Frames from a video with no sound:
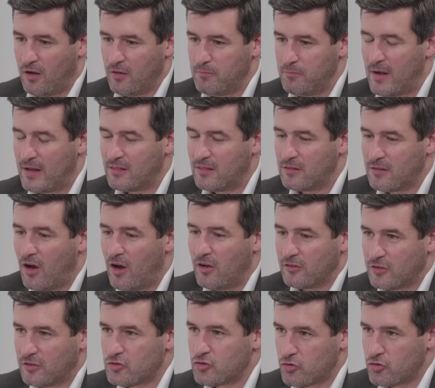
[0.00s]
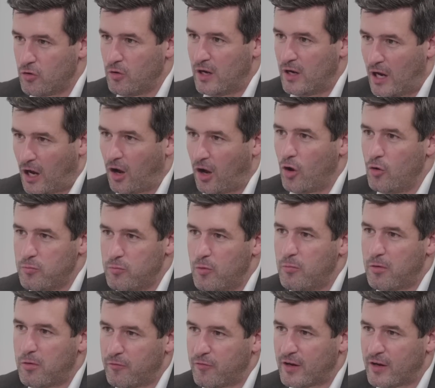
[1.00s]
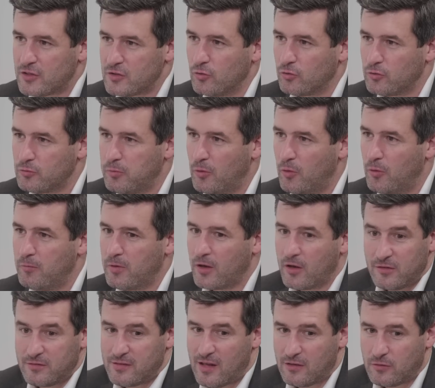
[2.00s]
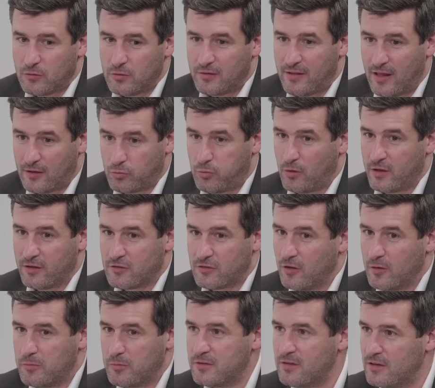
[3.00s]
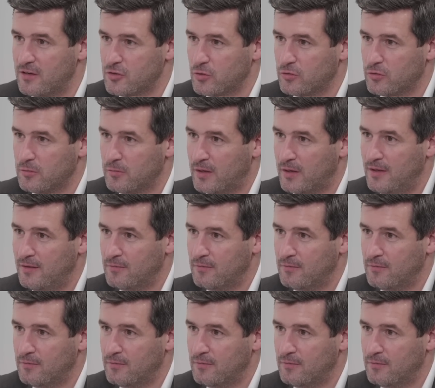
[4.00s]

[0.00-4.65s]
make darts a truly global professional sport, because that's what it's got the potential to be.